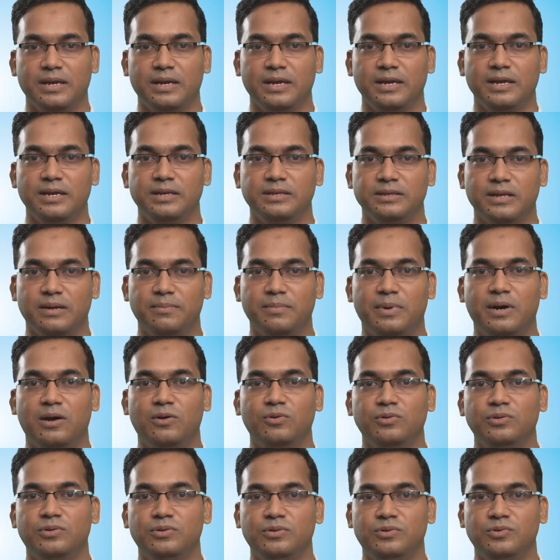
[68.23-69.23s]
is
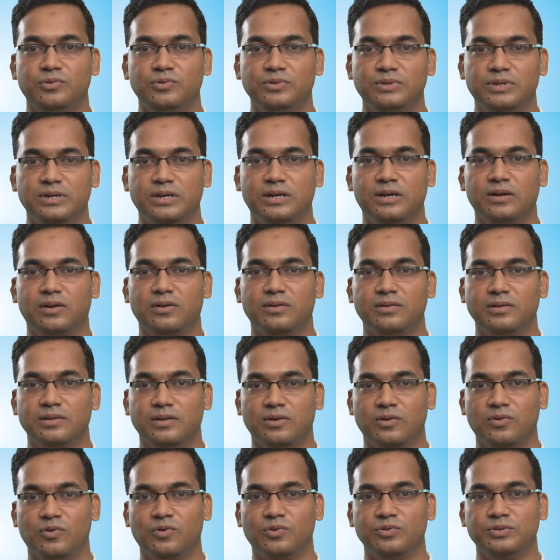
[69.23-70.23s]
about 2/3
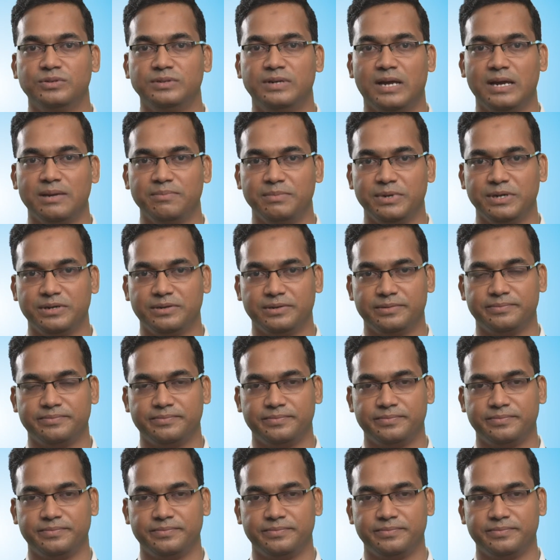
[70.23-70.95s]
the hose diameter.